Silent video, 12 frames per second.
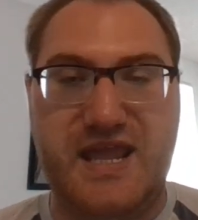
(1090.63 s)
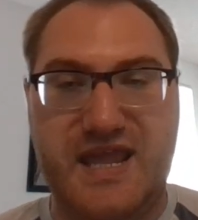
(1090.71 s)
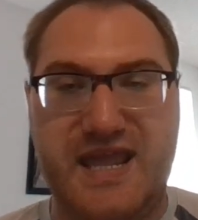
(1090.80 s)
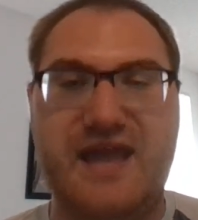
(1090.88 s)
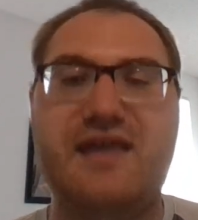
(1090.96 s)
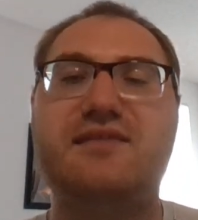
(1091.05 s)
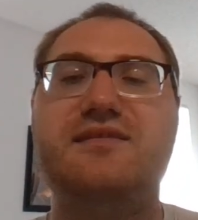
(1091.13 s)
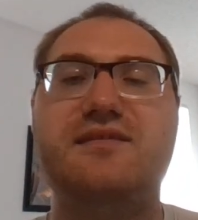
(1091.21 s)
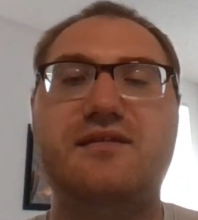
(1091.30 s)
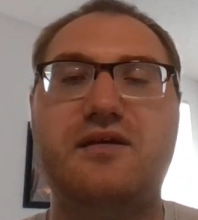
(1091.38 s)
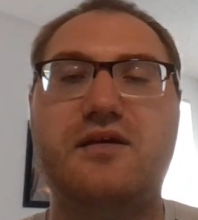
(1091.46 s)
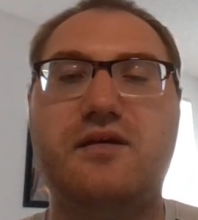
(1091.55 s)
and
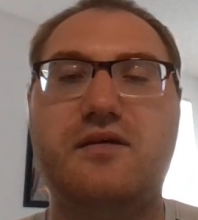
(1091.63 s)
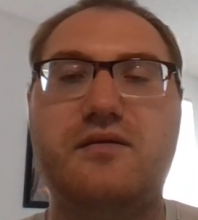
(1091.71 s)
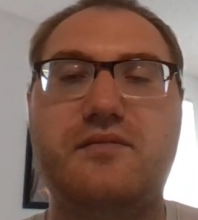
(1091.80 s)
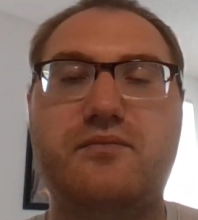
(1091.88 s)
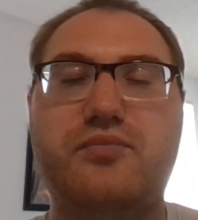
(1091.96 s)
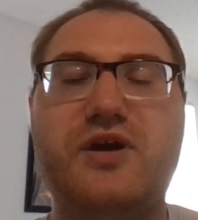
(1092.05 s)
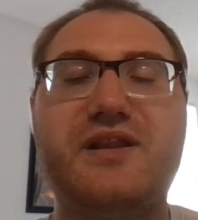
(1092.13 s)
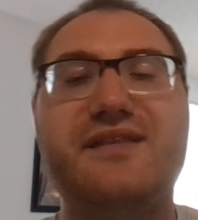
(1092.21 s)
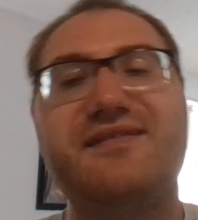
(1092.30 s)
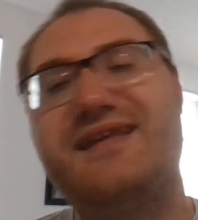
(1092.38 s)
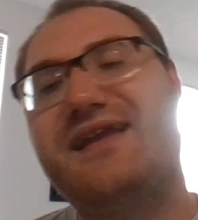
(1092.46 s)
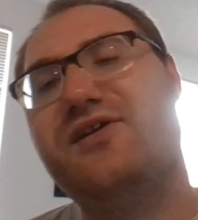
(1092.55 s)

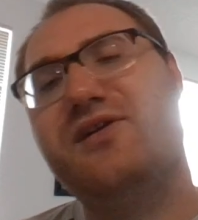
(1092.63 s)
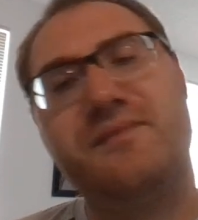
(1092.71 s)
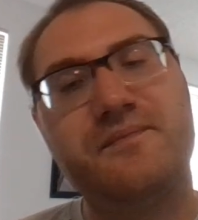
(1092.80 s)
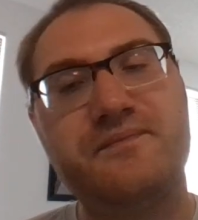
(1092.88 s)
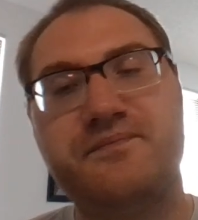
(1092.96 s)
Brooklyn Center.